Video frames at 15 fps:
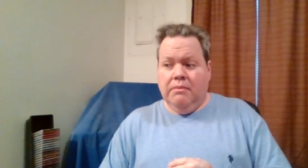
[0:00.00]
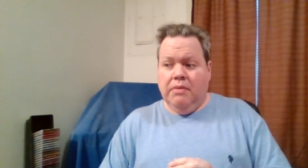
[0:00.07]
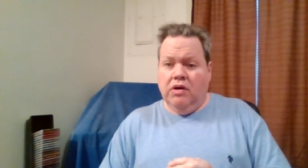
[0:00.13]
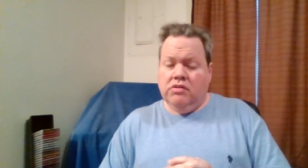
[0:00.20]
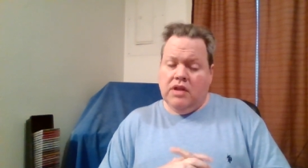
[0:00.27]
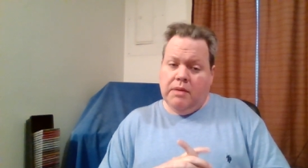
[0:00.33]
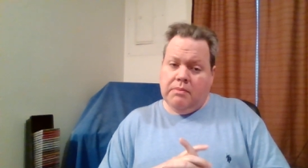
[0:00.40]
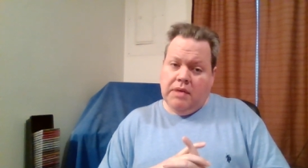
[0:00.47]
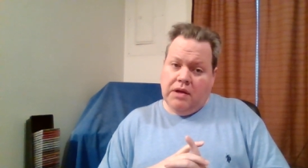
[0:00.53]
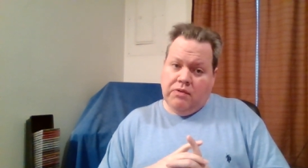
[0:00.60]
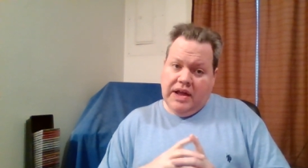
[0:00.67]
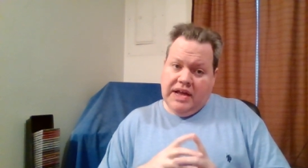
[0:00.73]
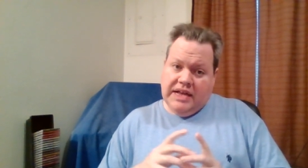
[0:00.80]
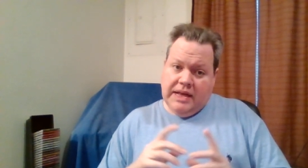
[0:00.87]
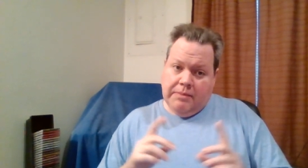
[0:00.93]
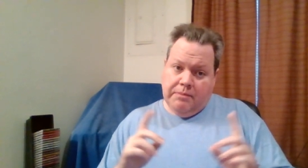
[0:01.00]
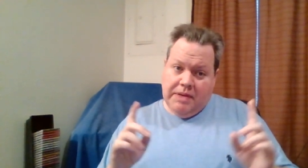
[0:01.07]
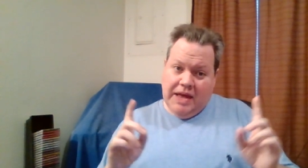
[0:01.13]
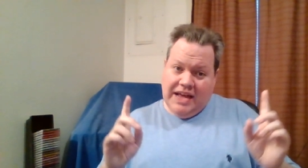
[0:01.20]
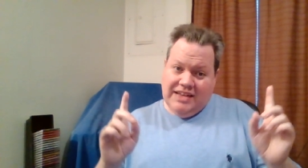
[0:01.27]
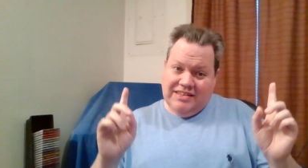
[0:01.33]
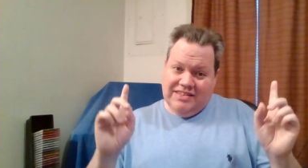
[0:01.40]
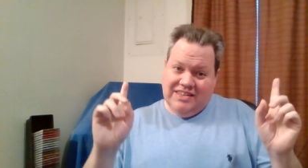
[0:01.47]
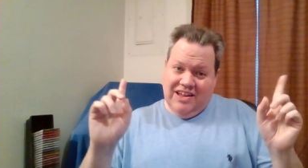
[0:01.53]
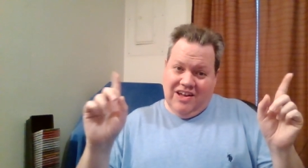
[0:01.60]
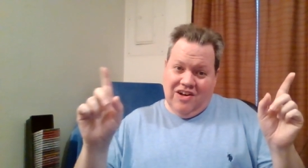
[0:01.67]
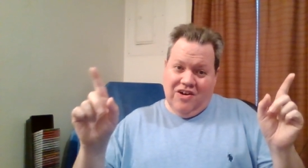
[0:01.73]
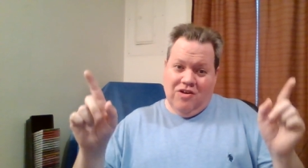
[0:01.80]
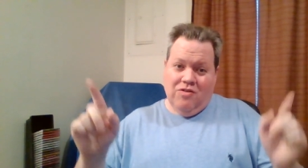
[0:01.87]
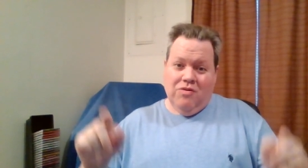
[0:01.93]
Both on my ranking base,
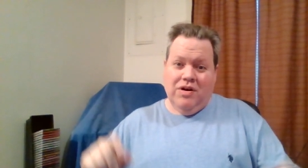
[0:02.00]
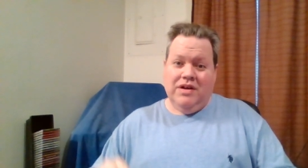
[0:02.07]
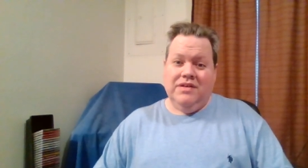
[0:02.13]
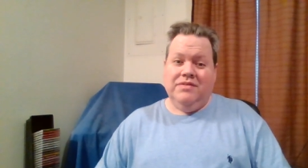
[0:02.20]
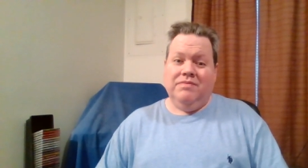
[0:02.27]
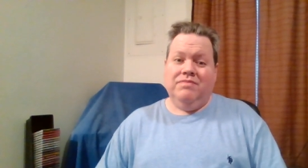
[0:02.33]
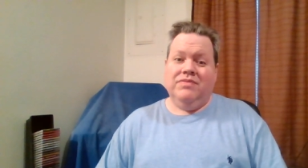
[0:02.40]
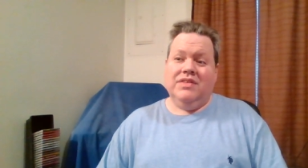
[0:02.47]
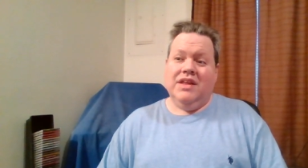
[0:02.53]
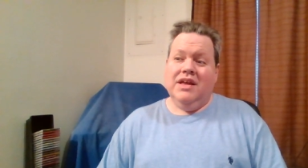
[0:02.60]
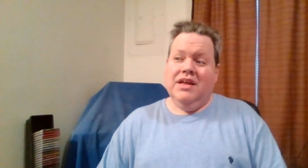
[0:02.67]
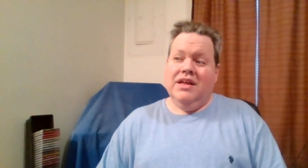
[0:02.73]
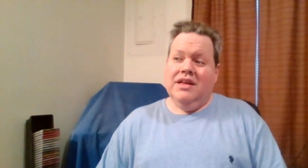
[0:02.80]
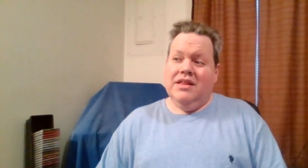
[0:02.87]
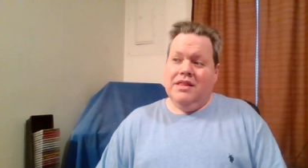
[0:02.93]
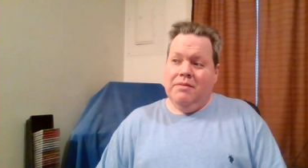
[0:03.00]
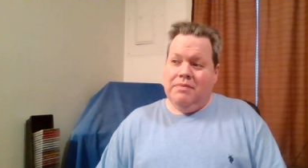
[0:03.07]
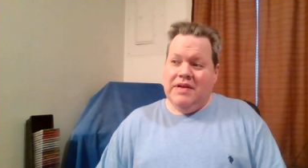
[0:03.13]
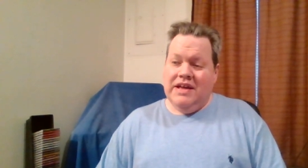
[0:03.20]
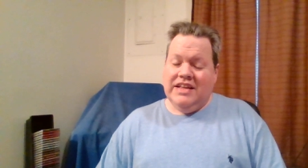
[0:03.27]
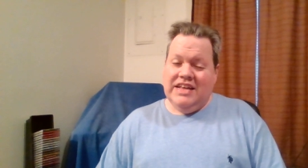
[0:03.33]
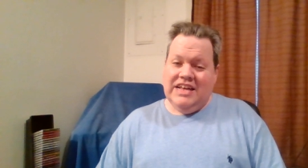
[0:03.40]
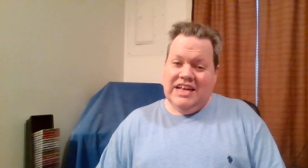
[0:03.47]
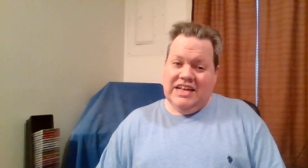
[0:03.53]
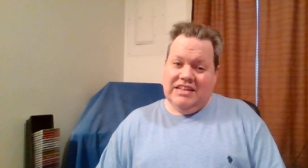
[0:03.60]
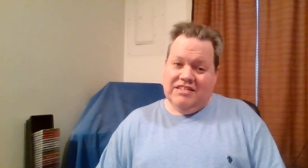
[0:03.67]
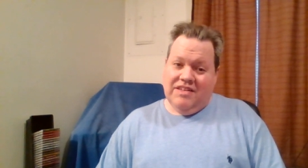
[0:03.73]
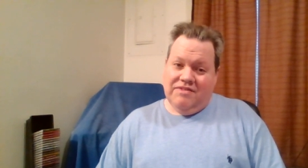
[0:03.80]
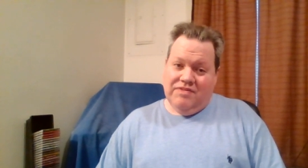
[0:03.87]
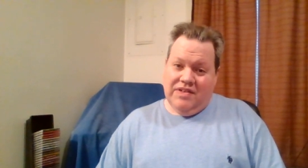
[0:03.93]
though. Uh, the big
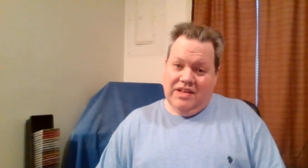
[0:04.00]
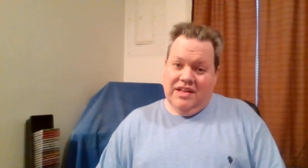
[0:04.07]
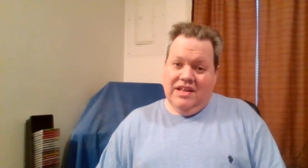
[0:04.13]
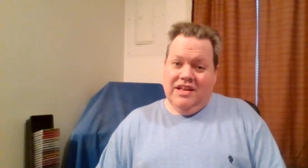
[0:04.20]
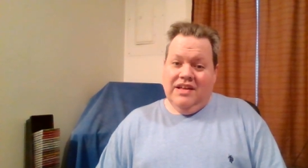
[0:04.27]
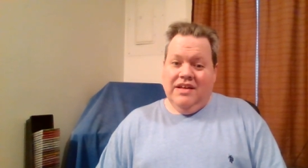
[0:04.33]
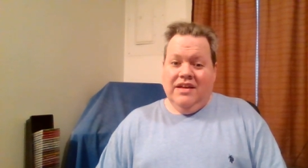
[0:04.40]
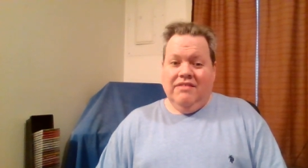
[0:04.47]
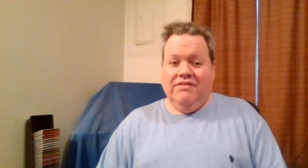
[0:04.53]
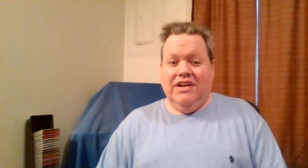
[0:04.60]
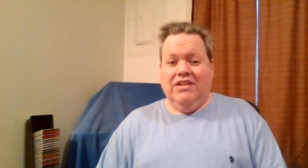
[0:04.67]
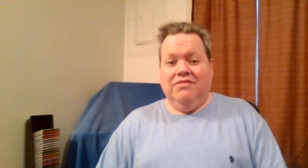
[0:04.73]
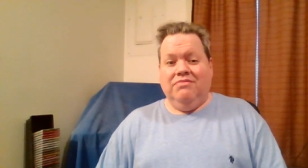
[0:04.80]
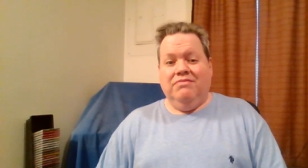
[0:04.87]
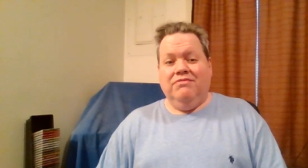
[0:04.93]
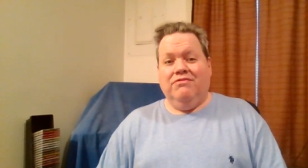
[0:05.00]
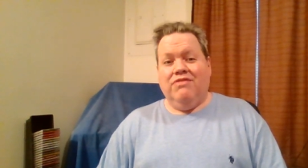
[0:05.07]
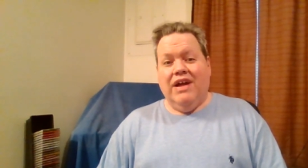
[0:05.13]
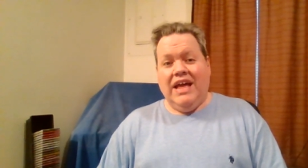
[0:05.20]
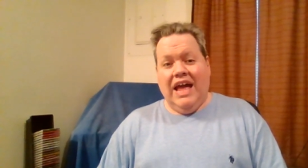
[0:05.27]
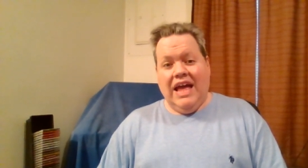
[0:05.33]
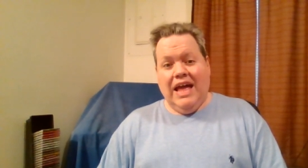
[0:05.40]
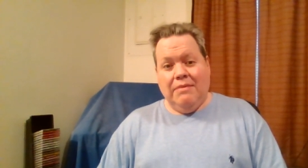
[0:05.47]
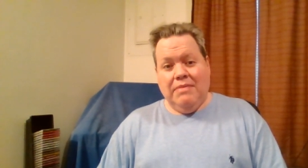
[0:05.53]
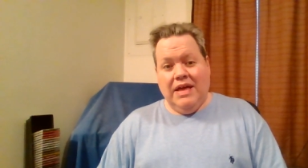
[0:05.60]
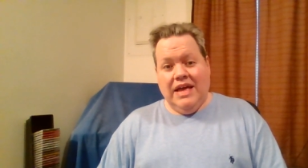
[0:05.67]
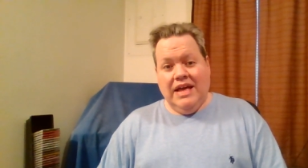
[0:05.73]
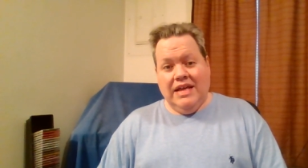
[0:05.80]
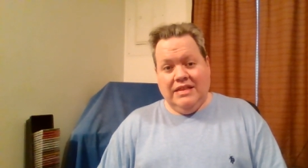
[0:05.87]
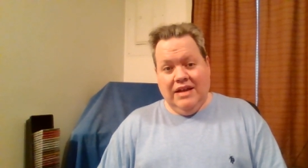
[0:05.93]
kings of, well, great
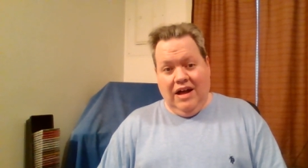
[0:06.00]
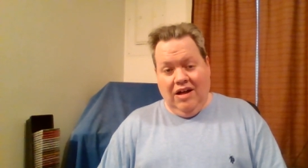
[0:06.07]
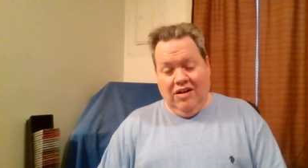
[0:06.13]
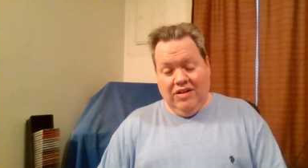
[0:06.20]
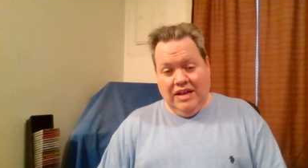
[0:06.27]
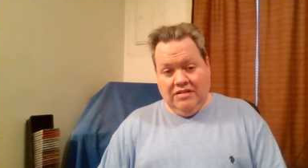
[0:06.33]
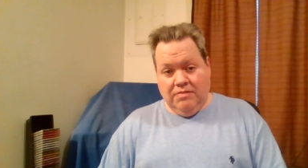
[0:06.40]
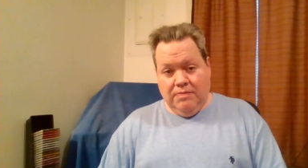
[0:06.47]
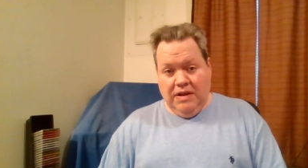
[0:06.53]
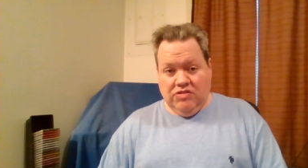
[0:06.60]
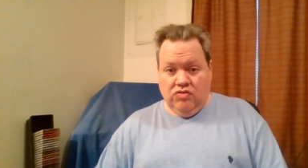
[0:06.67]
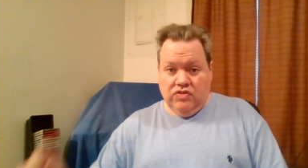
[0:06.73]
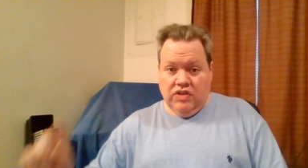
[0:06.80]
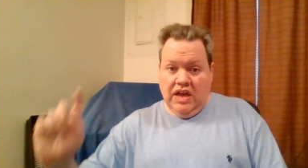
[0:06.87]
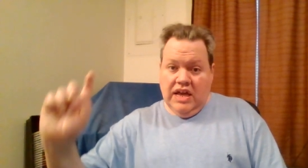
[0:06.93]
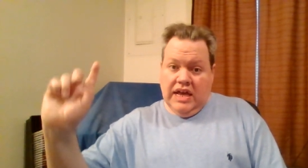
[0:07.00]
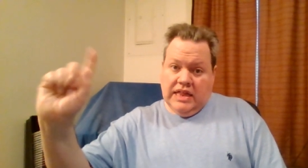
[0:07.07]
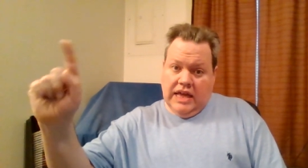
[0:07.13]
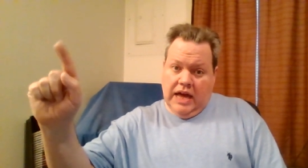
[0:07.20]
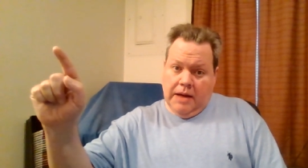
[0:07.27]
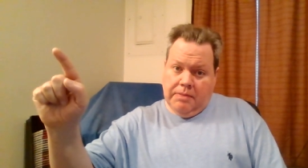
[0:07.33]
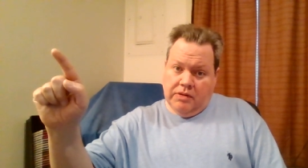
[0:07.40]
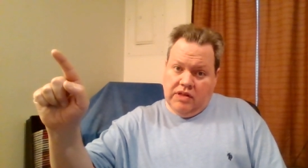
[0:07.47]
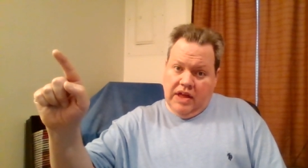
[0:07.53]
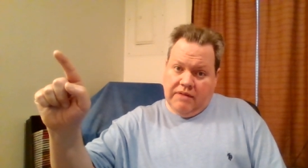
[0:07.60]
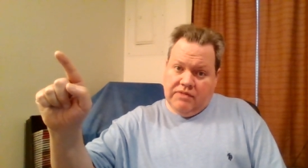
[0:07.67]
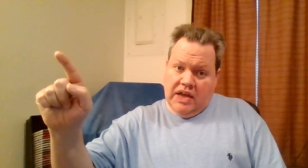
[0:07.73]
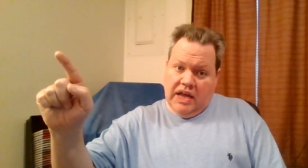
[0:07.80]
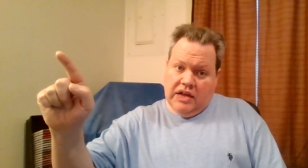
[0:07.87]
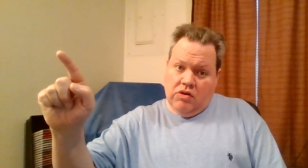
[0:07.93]
animated holiday specials. In the upper
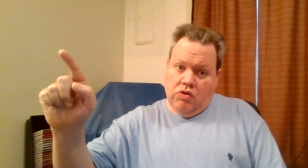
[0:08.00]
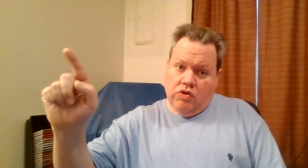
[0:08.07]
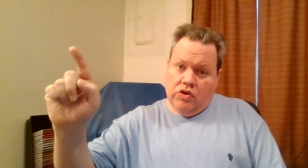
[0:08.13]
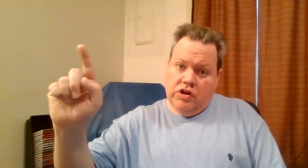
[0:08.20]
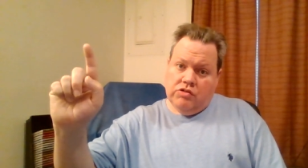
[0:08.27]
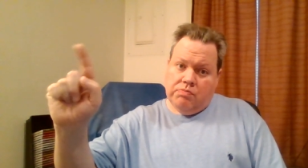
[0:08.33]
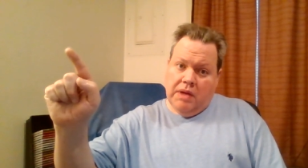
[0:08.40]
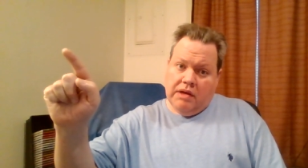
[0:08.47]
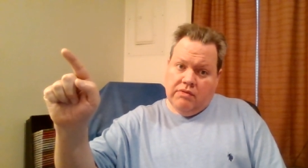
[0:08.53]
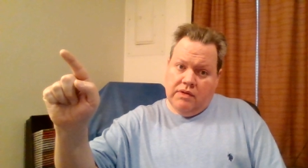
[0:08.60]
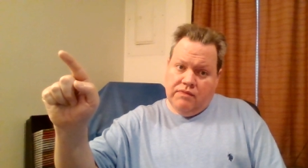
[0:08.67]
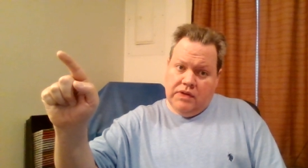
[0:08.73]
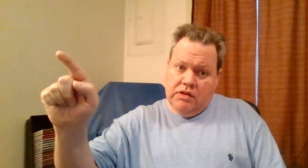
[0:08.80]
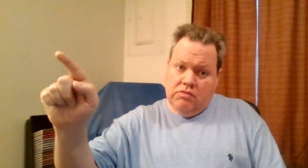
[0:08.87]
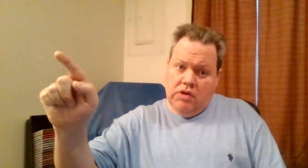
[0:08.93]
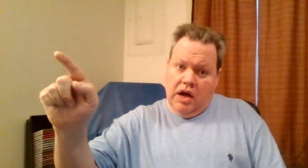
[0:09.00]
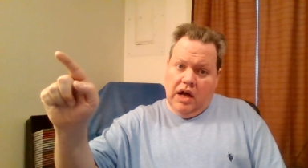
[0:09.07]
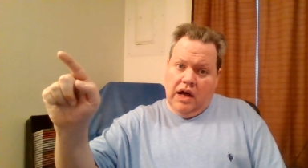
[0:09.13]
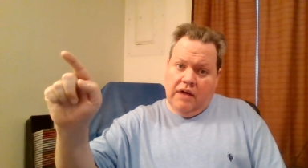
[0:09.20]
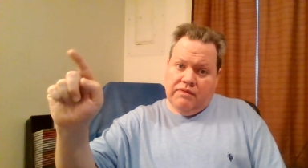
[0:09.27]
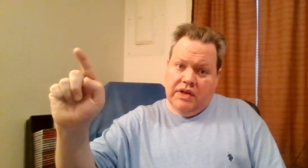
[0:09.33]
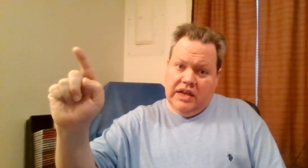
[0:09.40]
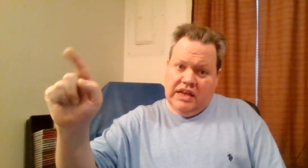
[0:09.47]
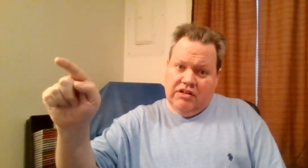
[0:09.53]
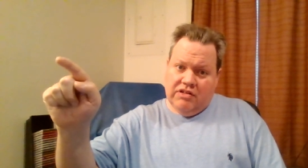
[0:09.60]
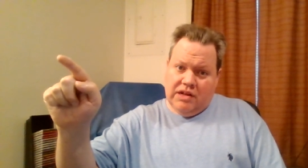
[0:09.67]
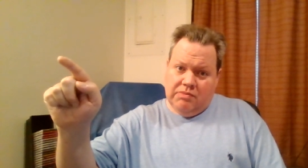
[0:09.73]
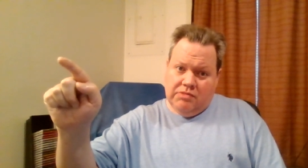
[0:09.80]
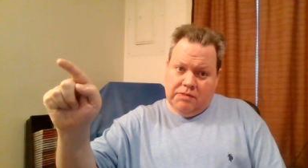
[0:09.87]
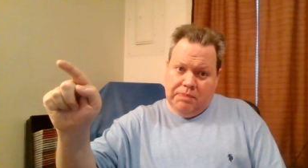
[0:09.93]
left-hand corner is my review of Here
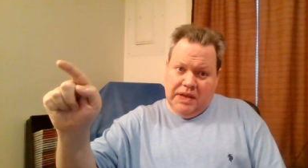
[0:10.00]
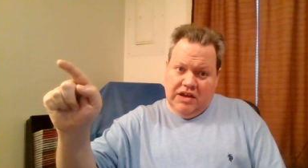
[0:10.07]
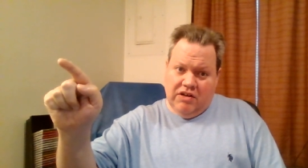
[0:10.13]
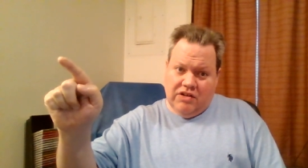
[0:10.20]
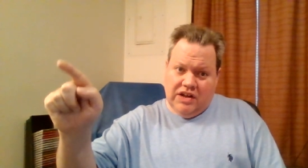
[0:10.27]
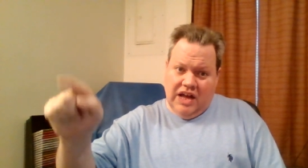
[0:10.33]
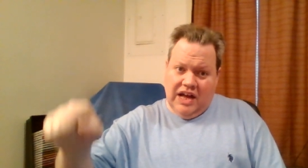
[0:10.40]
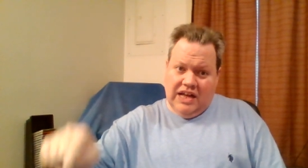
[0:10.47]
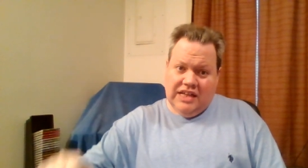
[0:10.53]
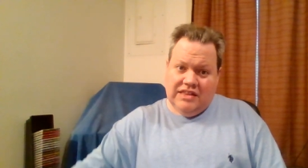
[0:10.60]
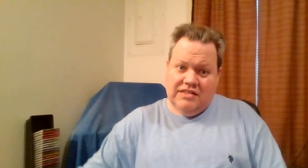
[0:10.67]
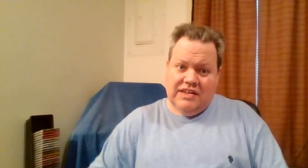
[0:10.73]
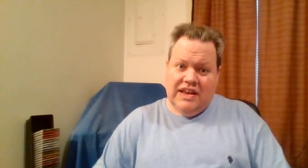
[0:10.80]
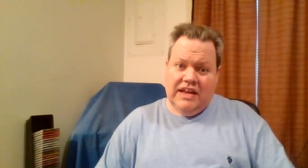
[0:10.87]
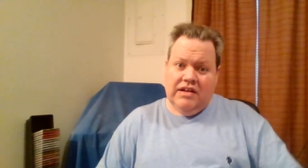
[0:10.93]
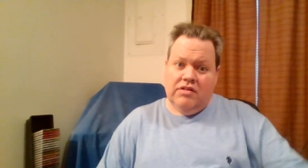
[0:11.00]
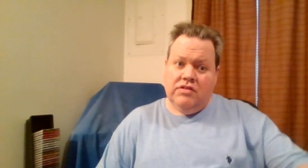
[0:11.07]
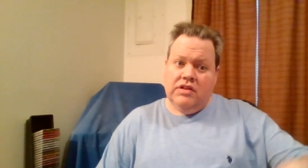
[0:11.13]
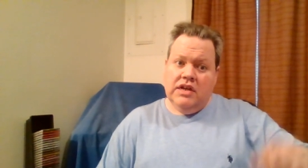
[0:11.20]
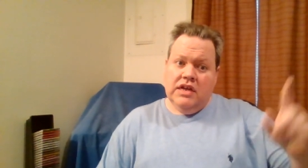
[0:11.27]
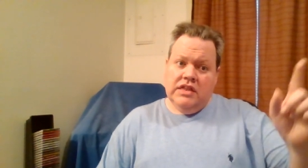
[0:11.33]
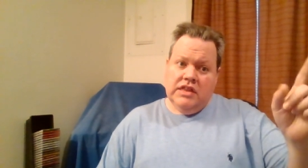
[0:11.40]
Comes Peter Cottontail.